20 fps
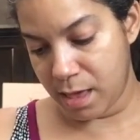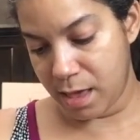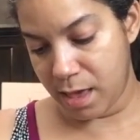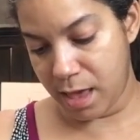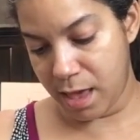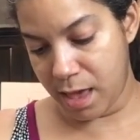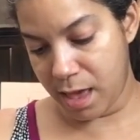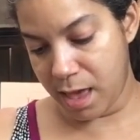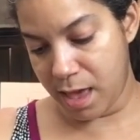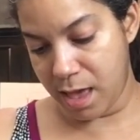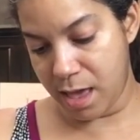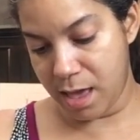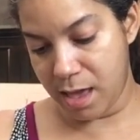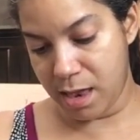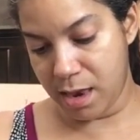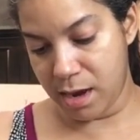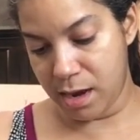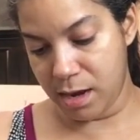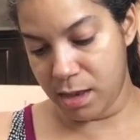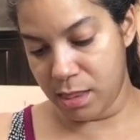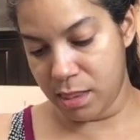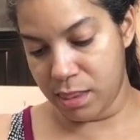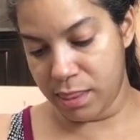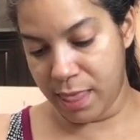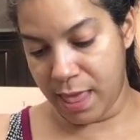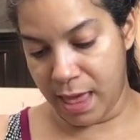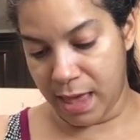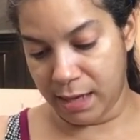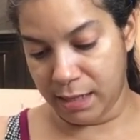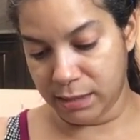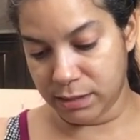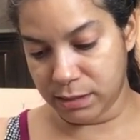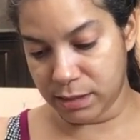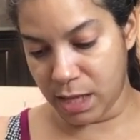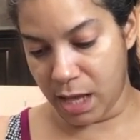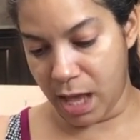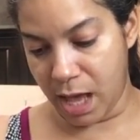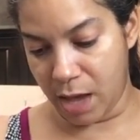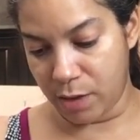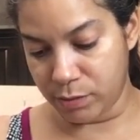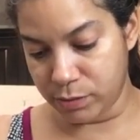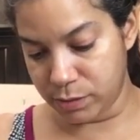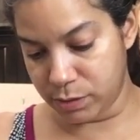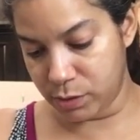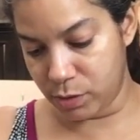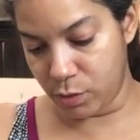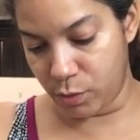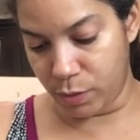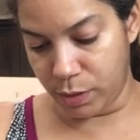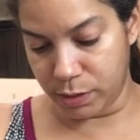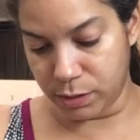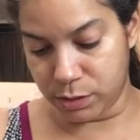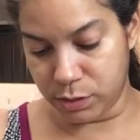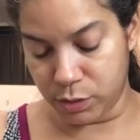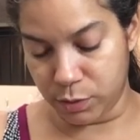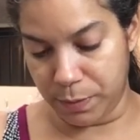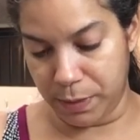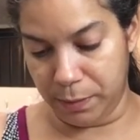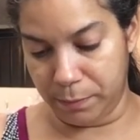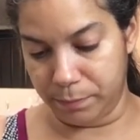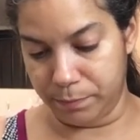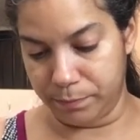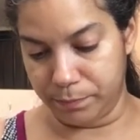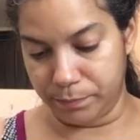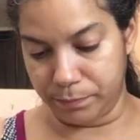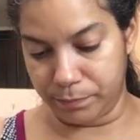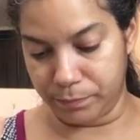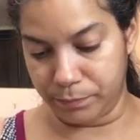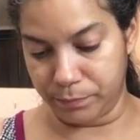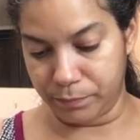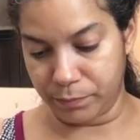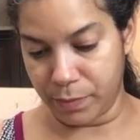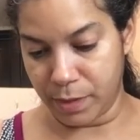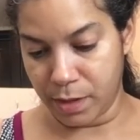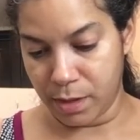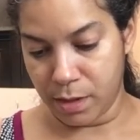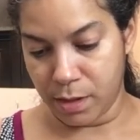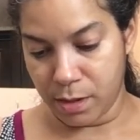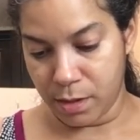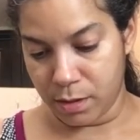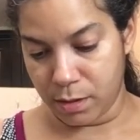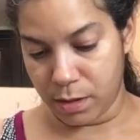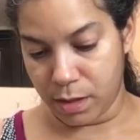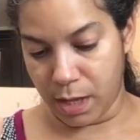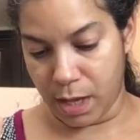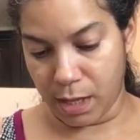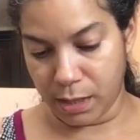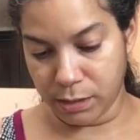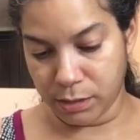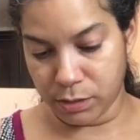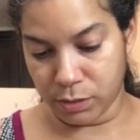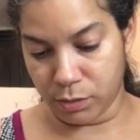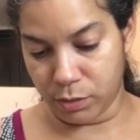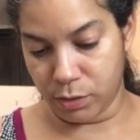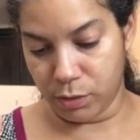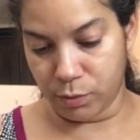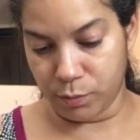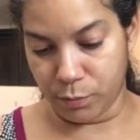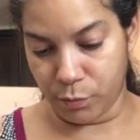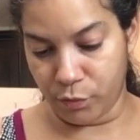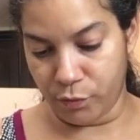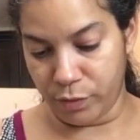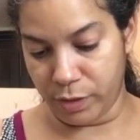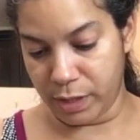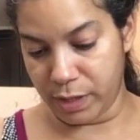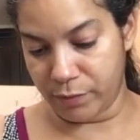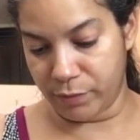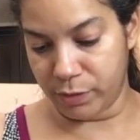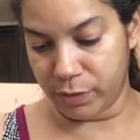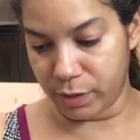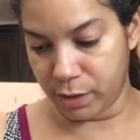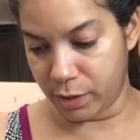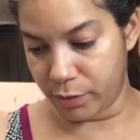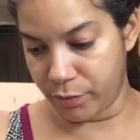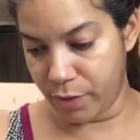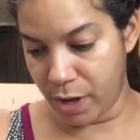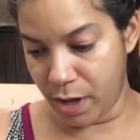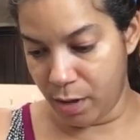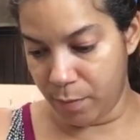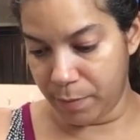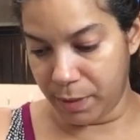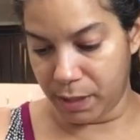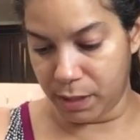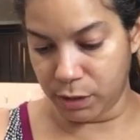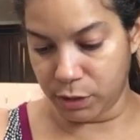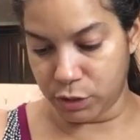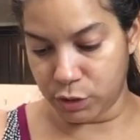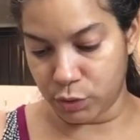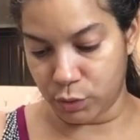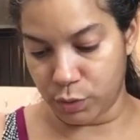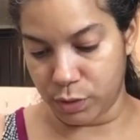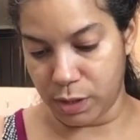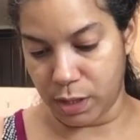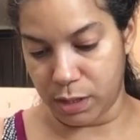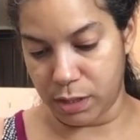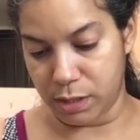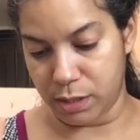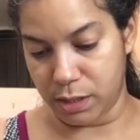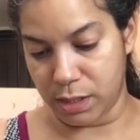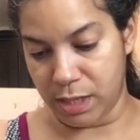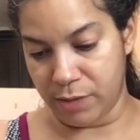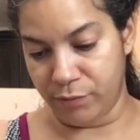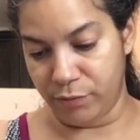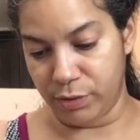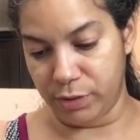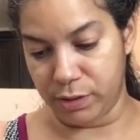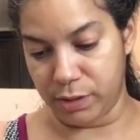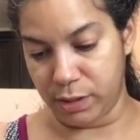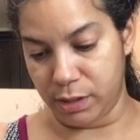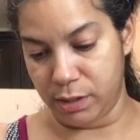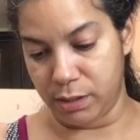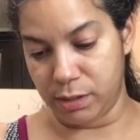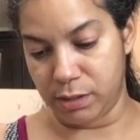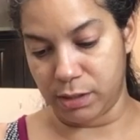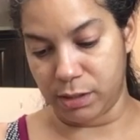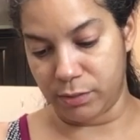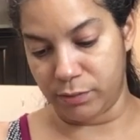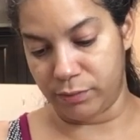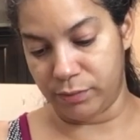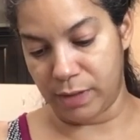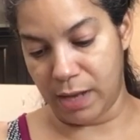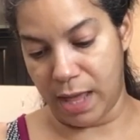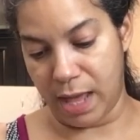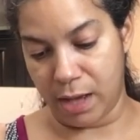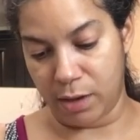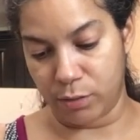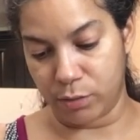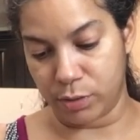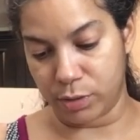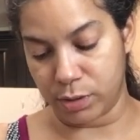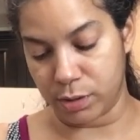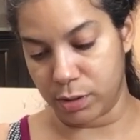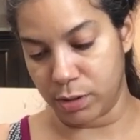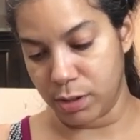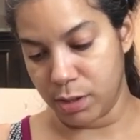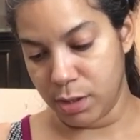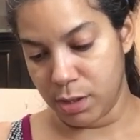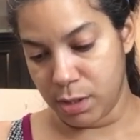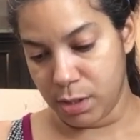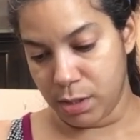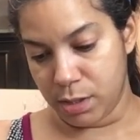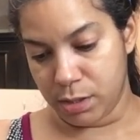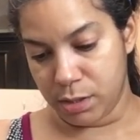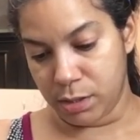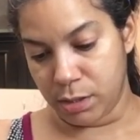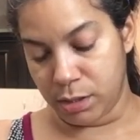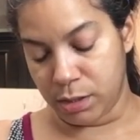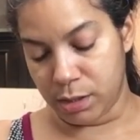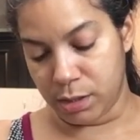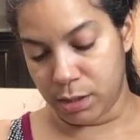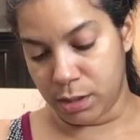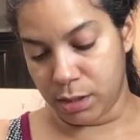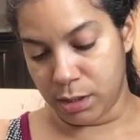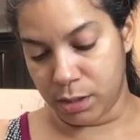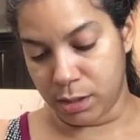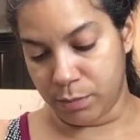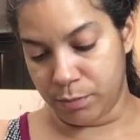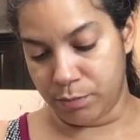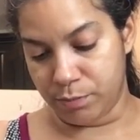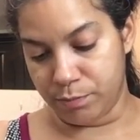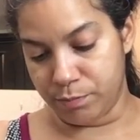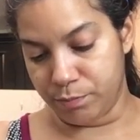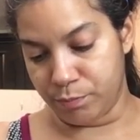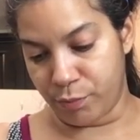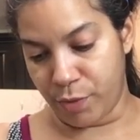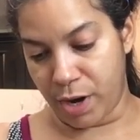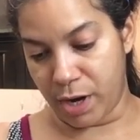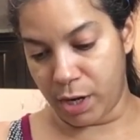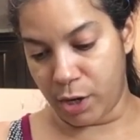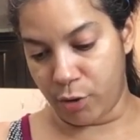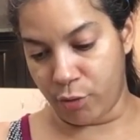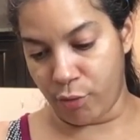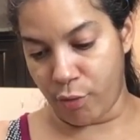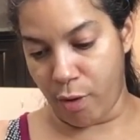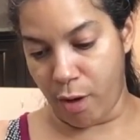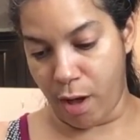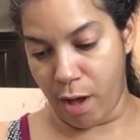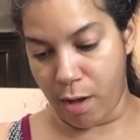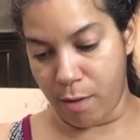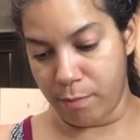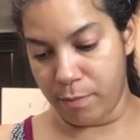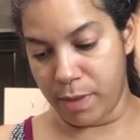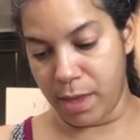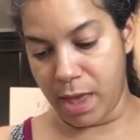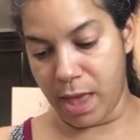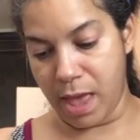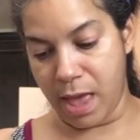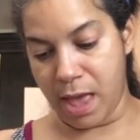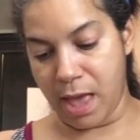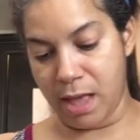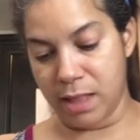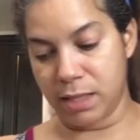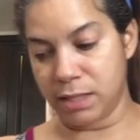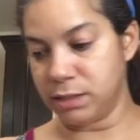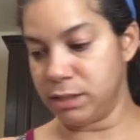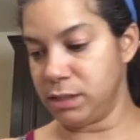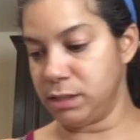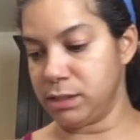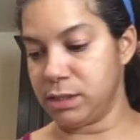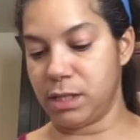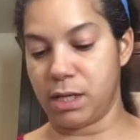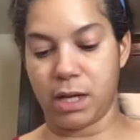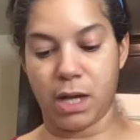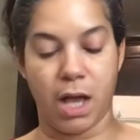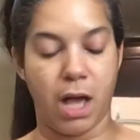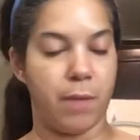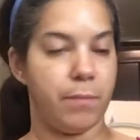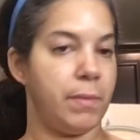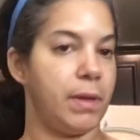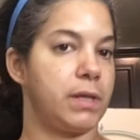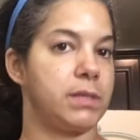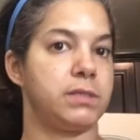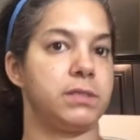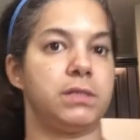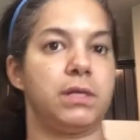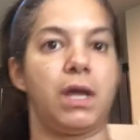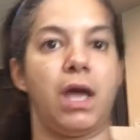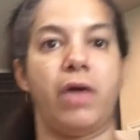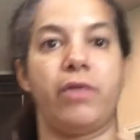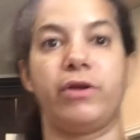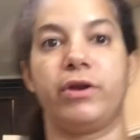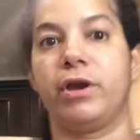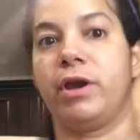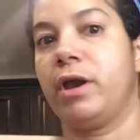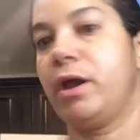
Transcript: And that is how it's going to be. Okay, so you're moving everything around, making sure that everything, the flour, the breadcrumb, and the seasoning are mixed together.